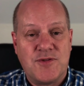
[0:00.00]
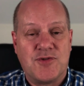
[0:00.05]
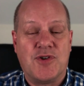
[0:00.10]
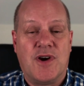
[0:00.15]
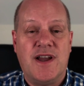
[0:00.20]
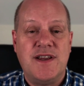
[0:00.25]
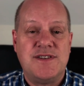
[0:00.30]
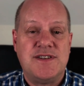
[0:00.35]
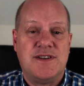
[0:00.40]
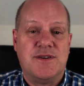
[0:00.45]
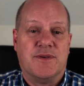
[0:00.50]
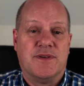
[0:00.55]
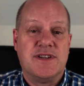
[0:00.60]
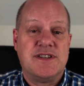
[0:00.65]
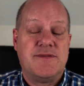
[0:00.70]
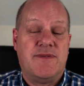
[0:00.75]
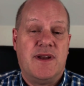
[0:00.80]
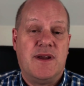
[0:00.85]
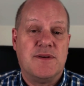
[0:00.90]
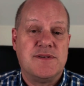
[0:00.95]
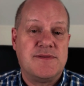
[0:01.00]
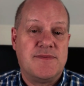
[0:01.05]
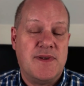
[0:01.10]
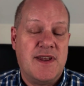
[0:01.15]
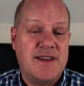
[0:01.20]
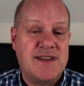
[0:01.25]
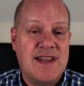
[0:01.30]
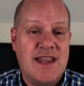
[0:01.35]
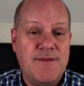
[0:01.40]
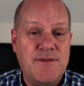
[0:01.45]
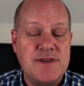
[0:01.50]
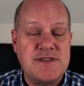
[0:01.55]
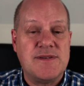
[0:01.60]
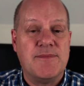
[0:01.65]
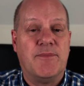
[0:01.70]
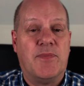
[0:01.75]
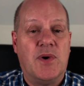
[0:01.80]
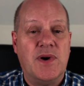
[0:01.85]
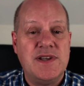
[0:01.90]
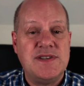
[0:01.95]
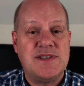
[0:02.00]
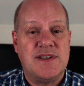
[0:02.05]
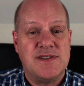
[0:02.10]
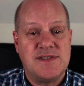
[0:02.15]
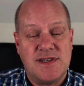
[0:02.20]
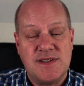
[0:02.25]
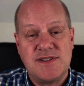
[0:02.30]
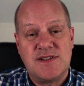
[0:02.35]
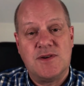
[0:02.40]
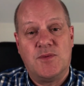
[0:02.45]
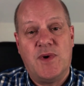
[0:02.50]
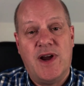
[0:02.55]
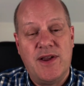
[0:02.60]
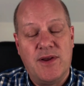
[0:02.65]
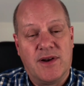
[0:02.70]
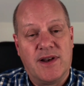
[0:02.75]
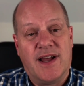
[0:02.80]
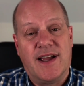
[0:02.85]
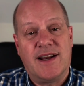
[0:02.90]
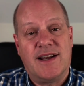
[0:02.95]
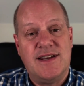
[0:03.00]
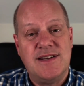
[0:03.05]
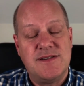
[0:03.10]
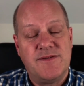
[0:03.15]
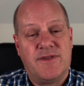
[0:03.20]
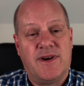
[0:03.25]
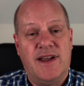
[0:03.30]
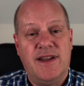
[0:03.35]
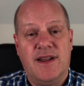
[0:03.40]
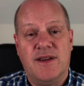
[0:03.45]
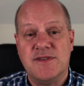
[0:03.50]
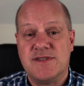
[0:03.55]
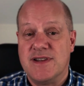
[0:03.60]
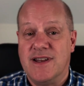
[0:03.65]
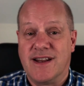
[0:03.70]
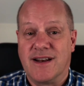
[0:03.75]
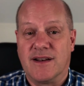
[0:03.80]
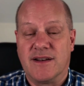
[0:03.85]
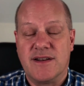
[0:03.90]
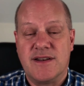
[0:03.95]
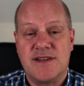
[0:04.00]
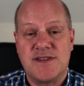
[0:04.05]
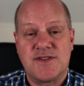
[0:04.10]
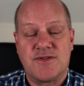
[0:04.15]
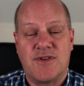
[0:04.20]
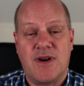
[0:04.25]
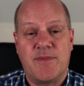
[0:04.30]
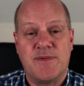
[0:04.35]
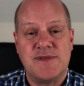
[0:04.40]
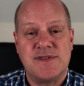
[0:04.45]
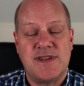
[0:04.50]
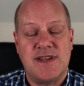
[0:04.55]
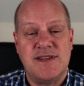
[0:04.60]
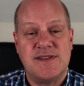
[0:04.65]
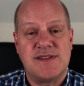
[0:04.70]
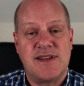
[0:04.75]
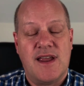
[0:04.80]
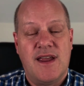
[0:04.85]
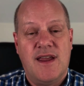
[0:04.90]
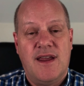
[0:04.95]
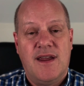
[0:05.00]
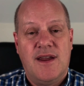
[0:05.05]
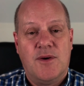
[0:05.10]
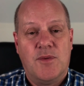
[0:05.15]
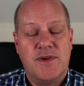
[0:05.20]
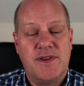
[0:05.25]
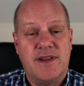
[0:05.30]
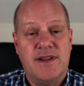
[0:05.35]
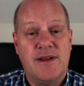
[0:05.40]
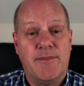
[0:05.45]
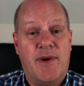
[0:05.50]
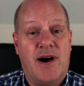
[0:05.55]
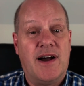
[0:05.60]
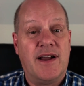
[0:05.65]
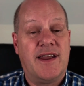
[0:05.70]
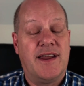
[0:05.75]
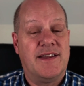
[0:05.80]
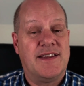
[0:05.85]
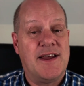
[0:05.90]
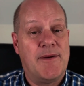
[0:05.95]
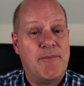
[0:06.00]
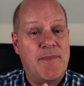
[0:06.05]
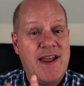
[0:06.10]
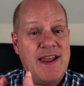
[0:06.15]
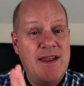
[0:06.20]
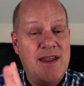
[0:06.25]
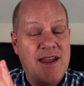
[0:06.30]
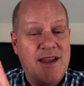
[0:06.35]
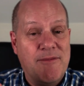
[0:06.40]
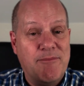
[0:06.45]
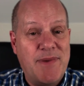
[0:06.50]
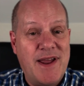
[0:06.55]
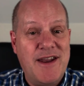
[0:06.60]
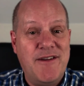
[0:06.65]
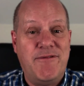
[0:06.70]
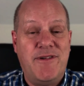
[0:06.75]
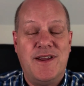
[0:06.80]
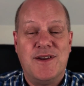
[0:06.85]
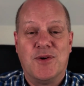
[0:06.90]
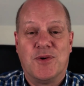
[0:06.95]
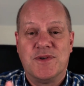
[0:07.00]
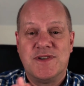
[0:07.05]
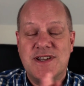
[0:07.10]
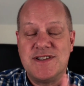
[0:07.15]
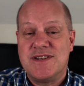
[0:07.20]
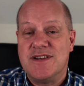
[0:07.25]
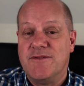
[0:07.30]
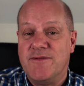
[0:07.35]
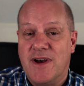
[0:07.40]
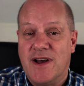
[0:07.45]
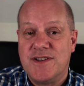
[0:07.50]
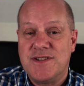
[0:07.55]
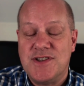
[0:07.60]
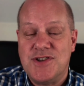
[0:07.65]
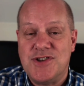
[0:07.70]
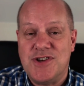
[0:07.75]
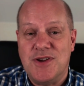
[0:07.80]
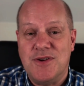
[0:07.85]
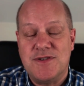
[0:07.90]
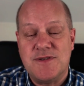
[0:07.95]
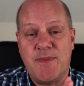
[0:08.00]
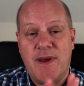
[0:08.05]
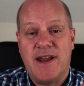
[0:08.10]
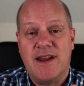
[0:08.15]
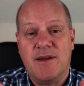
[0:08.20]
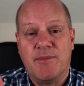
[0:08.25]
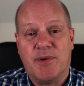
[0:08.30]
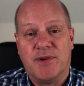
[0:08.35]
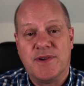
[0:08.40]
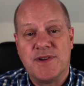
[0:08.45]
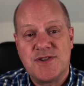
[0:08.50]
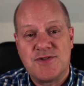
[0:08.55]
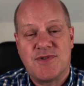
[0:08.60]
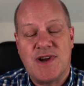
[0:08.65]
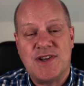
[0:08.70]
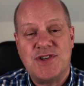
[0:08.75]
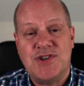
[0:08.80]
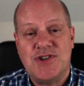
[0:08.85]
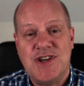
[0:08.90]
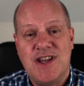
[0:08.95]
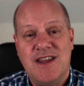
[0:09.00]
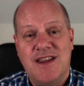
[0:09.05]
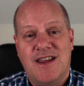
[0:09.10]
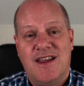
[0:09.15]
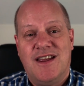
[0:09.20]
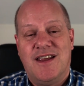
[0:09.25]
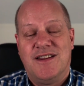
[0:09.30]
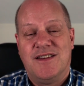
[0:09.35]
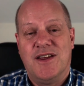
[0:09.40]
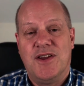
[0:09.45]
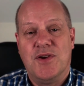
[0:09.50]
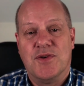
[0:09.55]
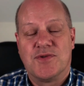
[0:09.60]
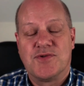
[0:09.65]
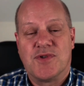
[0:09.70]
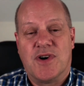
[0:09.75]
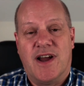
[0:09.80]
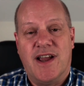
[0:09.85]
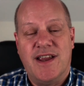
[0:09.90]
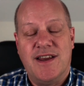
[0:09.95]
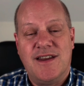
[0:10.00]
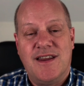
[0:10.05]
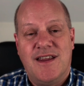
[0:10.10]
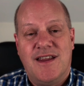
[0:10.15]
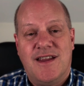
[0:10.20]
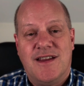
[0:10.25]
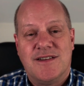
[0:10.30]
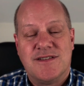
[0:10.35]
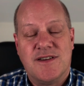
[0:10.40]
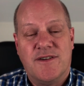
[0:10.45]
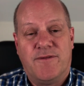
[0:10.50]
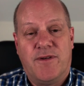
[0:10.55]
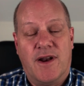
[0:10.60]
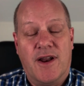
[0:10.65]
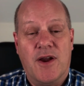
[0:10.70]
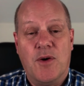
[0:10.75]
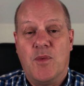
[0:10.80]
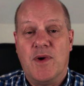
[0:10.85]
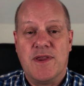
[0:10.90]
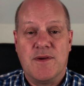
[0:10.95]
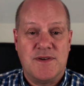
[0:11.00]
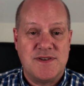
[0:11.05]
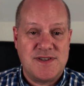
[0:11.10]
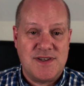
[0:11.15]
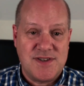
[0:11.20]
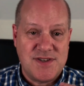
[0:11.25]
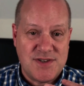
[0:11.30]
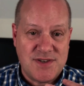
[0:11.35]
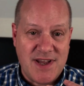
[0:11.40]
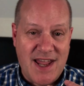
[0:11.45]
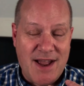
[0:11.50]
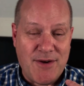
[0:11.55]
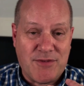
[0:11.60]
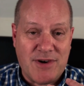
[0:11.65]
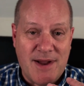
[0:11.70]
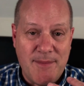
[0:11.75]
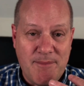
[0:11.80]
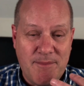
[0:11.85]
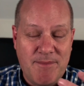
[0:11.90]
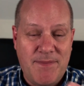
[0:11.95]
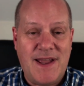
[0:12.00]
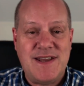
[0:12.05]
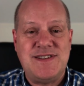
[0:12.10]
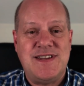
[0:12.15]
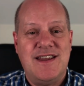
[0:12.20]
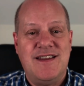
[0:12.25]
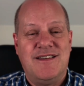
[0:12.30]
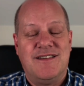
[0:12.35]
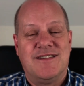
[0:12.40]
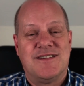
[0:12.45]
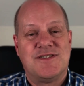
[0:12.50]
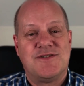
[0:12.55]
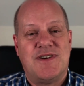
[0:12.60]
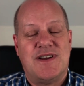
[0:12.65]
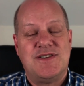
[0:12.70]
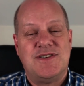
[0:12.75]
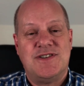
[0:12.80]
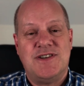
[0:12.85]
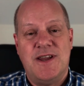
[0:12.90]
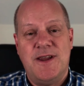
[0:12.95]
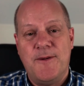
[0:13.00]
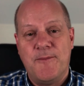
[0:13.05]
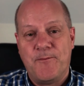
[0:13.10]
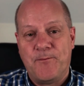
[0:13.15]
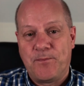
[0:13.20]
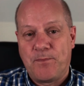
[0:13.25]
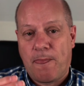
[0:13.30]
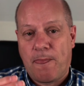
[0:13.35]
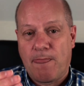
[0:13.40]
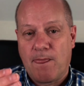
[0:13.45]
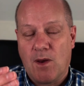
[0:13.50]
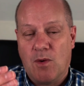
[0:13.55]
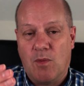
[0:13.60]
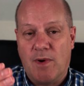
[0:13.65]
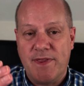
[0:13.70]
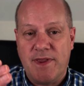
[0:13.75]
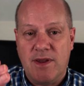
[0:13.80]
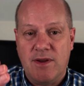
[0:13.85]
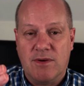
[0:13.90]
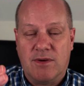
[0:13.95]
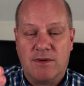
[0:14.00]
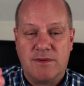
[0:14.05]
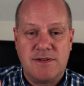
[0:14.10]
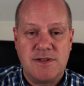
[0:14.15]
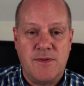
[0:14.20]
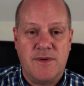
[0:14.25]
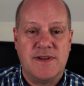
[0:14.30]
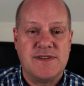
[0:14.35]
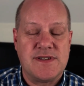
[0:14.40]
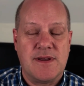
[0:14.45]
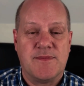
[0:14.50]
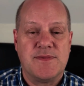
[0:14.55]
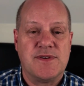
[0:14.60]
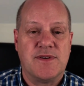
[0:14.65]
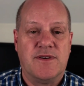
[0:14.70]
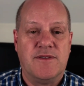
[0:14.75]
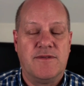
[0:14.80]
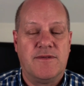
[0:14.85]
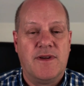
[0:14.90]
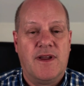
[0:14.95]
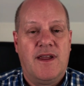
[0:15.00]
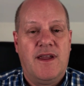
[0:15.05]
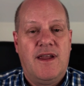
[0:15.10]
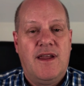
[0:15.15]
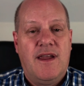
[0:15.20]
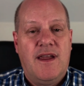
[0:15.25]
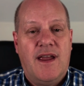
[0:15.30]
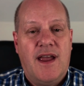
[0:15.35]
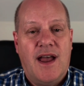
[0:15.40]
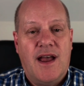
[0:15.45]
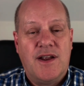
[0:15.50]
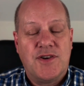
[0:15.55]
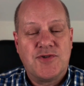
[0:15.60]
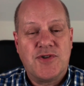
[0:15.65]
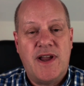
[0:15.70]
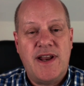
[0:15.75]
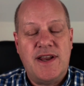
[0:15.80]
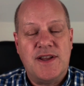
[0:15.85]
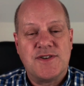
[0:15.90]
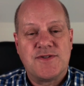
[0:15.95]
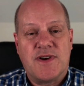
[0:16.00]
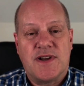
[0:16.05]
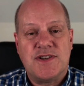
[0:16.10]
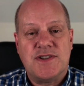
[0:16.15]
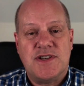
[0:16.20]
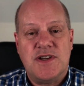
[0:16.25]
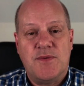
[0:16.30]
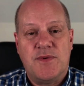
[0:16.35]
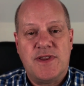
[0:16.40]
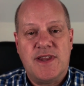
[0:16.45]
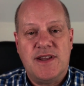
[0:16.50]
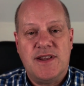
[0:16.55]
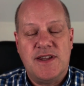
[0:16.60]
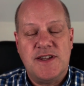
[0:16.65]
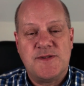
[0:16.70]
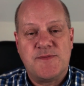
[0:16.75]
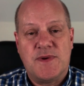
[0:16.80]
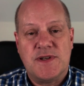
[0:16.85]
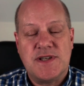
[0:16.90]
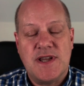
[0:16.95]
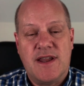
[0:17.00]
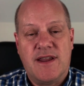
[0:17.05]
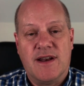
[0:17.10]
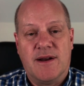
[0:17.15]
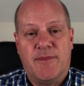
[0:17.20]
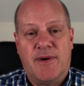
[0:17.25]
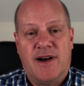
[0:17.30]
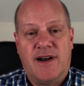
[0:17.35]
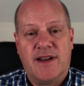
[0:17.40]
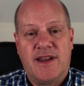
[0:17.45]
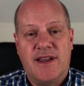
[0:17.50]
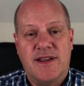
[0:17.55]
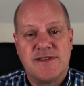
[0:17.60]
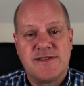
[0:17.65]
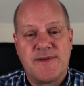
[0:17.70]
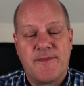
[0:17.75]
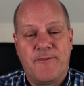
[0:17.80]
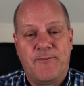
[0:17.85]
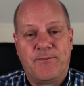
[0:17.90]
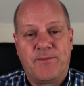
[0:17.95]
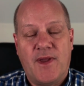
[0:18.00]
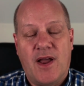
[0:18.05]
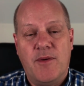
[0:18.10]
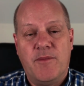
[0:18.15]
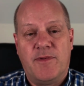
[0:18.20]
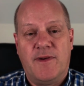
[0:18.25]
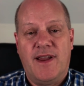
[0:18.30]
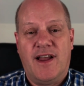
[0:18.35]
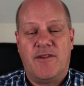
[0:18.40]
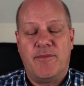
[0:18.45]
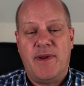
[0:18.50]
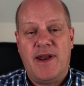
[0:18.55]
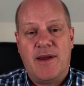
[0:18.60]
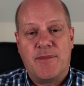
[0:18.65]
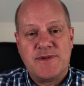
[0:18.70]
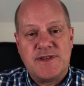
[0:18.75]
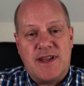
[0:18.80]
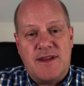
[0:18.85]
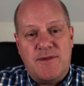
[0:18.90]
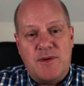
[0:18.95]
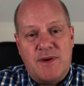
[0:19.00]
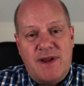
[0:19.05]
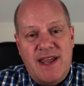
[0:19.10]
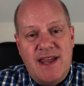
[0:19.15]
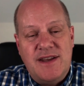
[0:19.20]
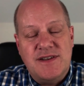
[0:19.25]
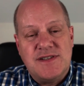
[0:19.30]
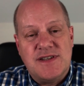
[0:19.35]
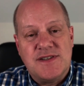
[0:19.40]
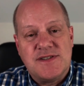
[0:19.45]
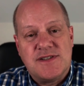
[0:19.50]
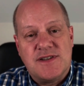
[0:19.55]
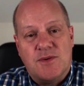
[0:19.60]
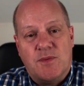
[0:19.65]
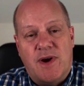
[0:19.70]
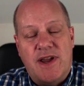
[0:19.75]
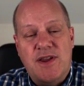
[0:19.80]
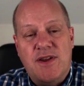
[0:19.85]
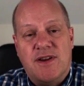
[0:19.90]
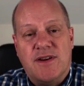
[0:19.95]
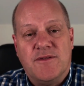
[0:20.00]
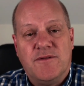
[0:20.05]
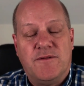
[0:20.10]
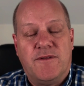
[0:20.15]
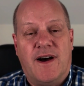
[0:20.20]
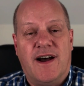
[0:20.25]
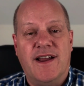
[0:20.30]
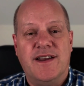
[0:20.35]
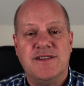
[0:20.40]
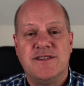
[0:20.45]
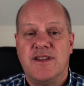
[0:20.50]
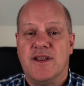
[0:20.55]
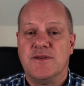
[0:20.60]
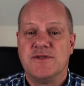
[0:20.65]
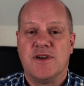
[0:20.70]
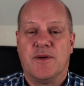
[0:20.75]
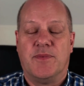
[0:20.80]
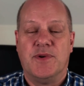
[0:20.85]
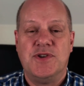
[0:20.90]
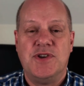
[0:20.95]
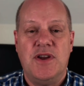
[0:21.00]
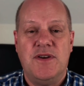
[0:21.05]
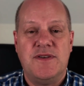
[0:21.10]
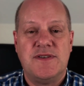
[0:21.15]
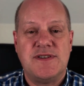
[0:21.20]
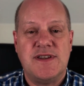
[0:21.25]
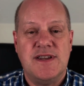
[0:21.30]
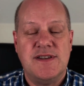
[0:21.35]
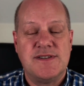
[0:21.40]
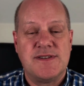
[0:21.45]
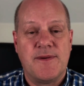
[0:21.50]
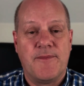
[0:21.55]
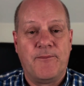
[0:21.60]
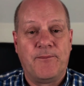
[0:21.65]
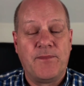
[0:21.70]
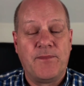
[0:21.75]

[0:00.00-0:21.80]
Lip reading: tried to do in this video is give you some pointers as to where you're likely to find those little discrepancies within the market that may benefit or disadvantage you depending upon the strategy that you're trying to follow, whether it's an outright betting strategy or whether you're doing some sort of trading strategy within these particular markets. Hopefully I've been able to give you a hint as to where you can find those opportunities.